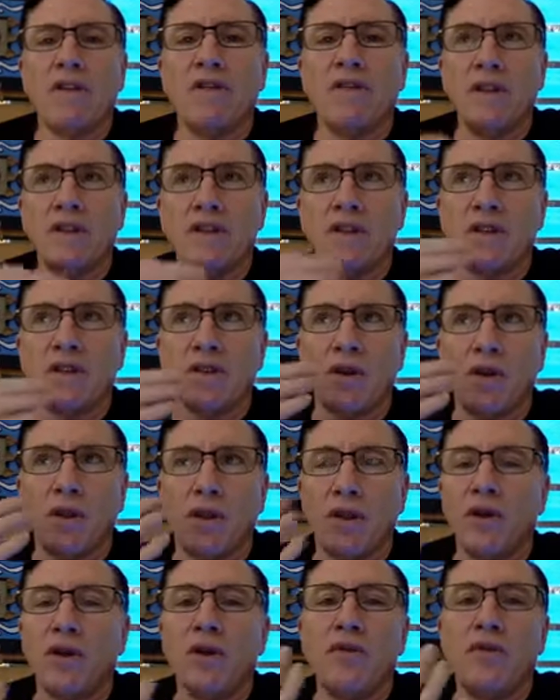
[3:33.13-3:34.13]
This is our
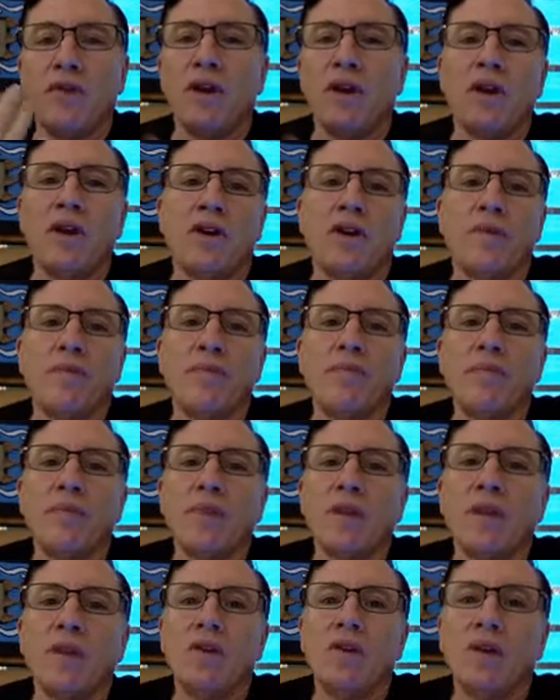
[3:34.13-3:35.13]
third video,
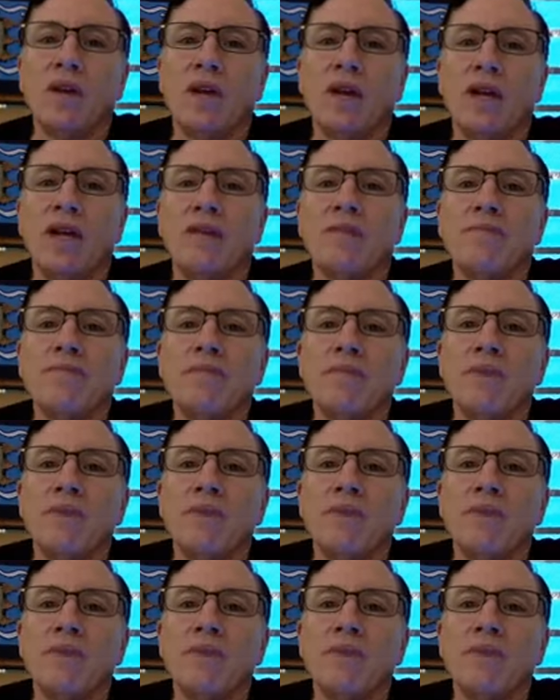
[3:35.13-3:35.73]
okay?